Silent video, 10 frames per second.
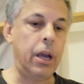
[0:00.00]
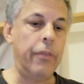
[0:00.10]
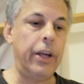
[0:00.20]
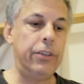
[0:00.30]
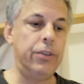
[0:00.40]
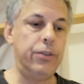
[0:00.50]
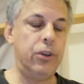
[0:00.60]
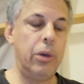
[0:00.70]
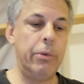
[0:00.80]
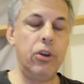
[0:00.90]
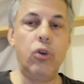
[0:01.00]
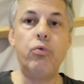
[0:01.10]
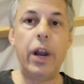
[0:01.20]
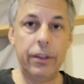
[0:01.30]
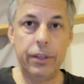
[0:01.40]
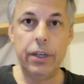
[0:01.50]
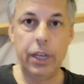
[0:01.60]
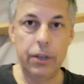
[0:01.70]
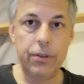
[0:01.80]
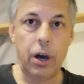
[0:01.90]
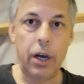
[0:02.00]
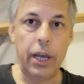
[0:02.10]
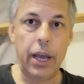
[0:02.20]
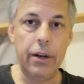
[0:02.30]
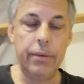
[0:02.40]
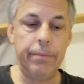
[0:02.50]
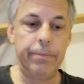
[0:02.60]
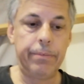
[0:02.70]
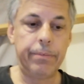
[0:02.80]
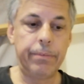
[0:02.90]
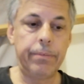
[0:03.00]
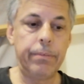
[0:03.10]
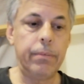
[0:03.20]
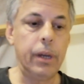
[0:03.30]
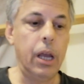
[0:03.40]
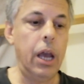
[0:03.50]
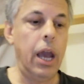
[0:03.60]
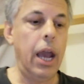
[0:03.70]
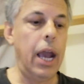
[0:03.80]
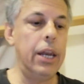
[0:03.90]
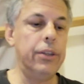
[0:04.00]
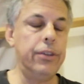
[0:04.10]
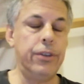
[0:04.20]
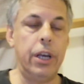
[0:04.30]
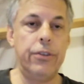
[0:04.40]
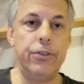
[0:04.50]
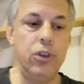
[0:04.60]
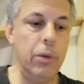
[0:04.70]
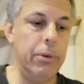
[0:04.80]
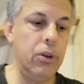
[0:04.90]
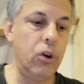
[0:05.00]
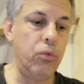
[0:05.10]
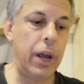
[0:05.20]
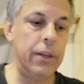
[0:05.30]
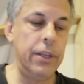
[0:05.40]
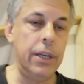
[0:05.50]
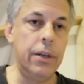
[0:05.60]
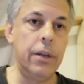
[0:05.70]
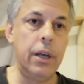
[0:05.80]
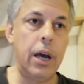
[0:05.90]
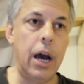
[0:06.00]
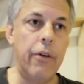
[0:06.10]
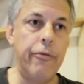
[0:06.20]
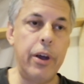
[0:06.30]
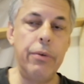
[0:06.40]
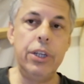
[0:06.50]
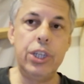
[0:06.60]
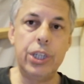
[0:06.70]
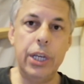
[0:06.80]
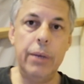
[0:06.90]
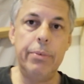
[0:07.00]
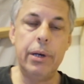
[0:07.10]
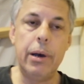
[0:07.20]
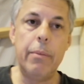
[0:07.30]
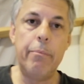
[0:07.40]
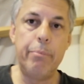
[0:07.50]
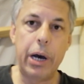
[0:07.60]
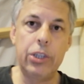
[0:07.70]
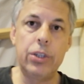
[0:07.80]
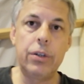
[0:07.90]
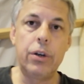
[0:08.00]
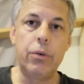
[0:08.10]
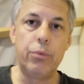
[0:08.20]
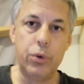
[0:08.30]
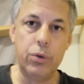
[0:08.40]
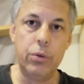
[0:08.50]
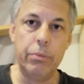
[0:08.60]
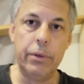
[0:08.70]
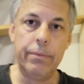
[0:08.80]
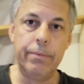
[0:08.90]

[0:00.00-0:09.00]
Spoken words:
that's assuming you're renting in Thailand, and it's assuming you're renting a very cheap budget room.